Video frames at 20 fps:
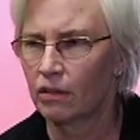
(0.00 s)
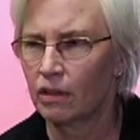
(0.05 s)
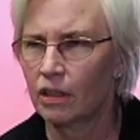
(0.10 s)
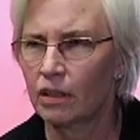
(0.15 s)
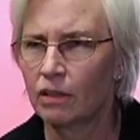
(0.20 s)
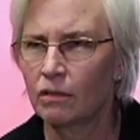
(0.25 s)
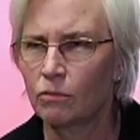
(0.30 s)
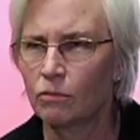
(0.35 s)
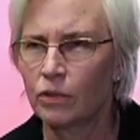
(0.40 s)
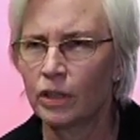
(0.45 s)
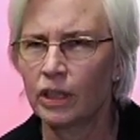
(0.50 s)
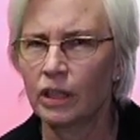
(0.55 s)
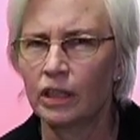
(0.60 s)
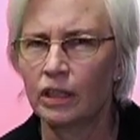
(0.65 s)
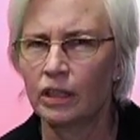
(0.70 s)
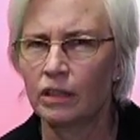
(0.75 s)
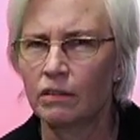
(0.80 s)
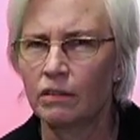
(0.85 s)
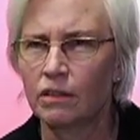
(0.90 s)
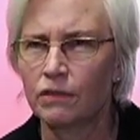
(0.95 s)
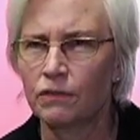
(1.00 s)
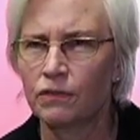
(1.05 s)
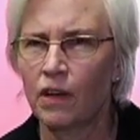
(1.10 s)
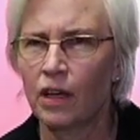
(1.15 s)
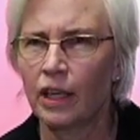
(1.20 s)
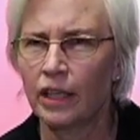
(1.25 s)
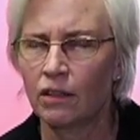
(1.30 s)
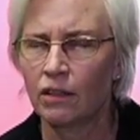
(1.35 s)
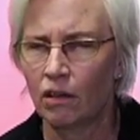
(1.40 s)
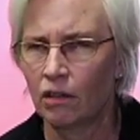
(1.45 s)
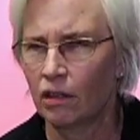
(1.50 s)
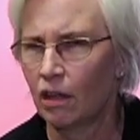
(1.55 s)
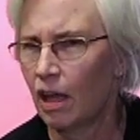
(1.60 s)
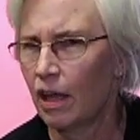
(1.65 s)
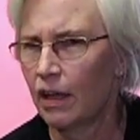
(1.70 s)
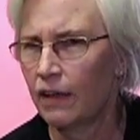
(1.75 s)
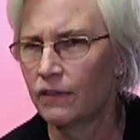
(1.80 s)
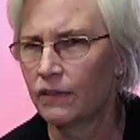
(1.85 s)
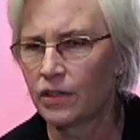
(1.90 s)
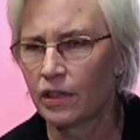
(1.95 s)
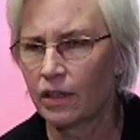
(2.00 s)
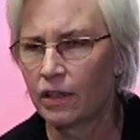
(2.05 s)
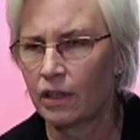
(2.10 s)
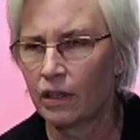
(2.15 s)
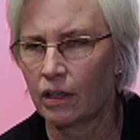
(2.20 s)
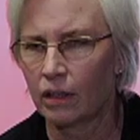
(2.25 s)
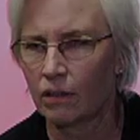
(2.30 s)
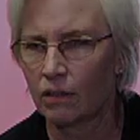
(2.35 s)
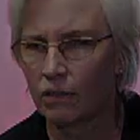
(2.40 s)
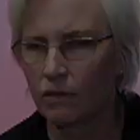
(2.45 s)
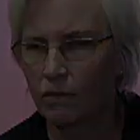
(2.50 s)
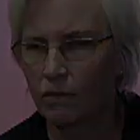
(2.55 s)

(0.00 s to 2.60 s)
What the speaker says: It really defined our lives, I think.